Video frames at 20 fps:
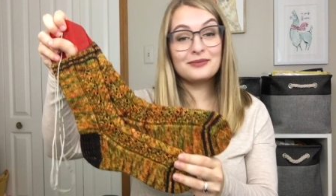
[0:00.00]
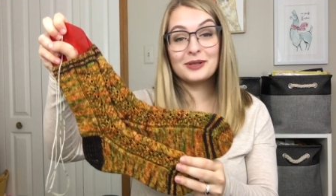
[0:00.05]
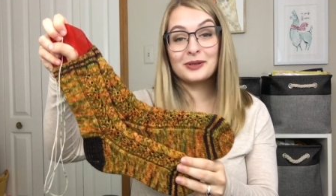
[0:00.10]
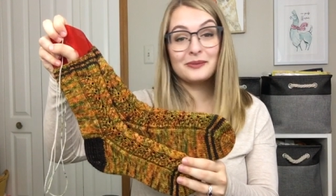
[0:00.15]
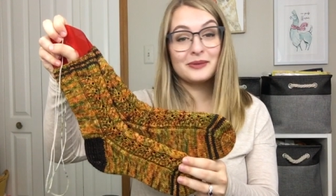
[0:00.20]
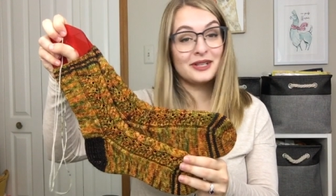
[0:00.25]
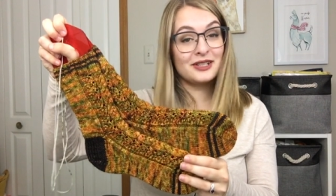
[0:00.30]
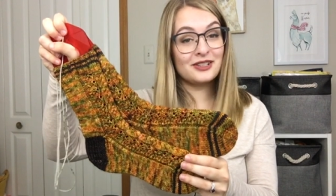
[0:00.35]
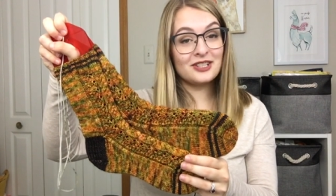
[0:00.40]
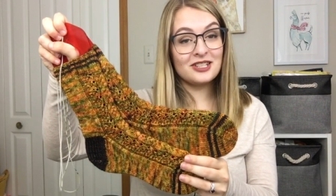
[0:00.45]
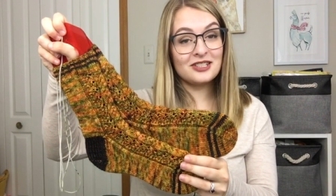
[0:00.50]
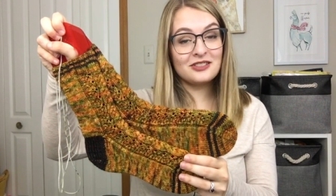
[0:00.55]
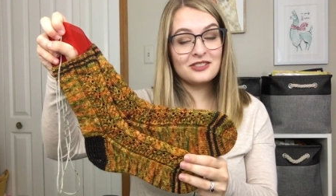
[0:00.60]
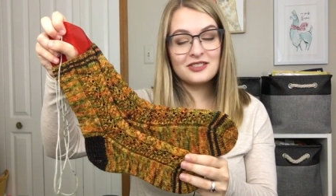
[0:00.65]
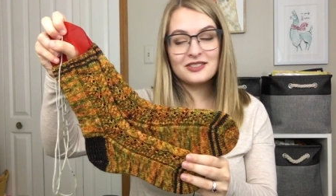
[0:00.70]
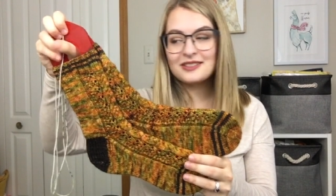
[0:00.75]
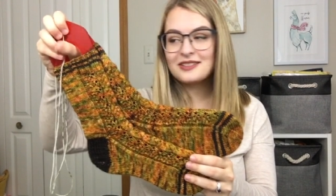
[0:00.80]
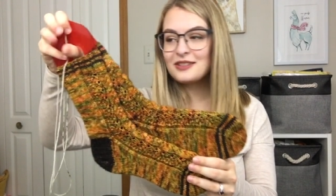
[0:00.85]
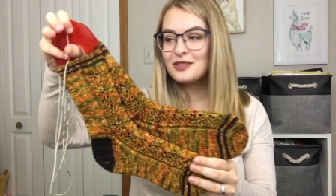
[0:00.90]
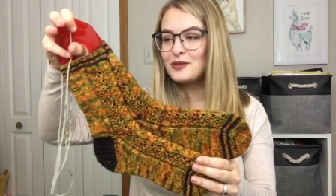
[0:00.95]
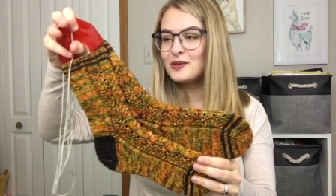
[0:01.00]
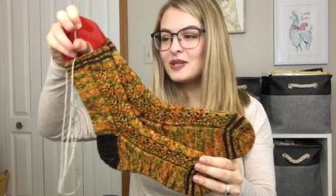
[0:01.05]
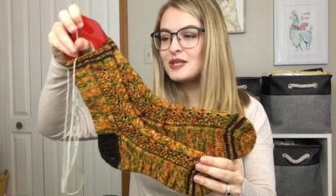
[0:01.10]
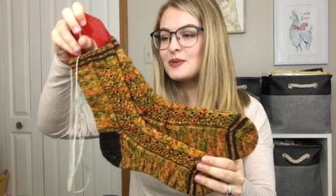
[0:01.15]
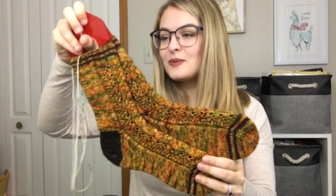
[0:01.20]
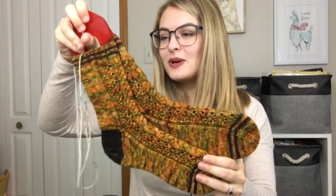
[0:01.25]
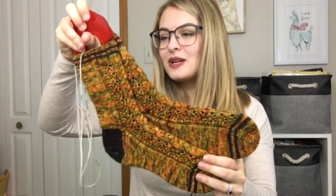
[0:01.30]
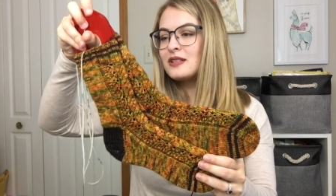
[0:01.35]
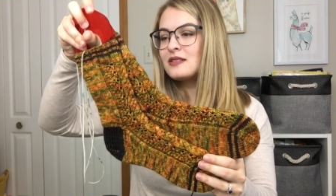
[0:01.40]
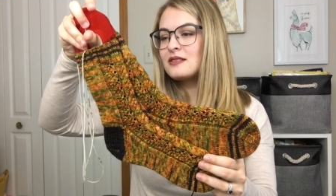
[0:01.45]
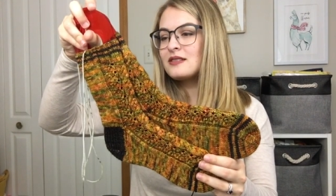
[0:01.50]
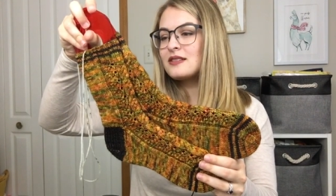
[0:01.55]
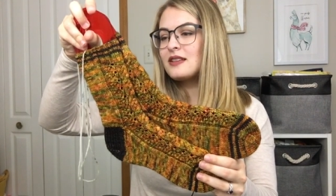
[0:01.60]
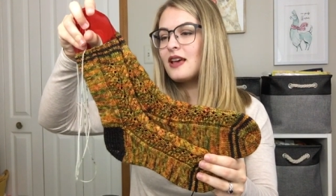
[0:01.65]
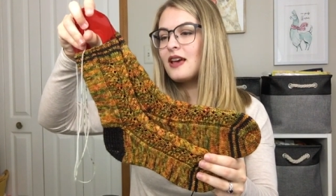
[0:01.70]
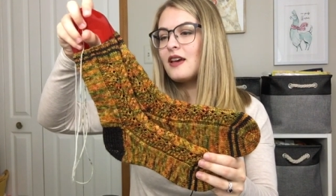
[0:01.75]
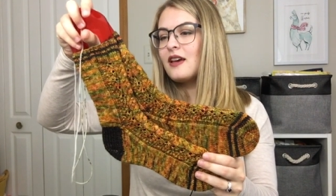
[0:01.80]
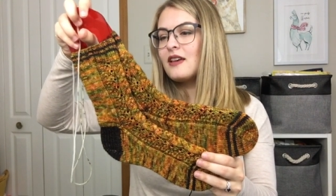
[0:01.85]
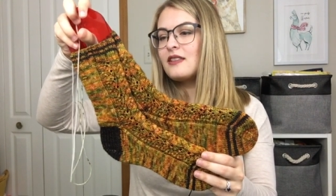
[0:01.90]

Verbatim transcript: millimeter needles, US ones.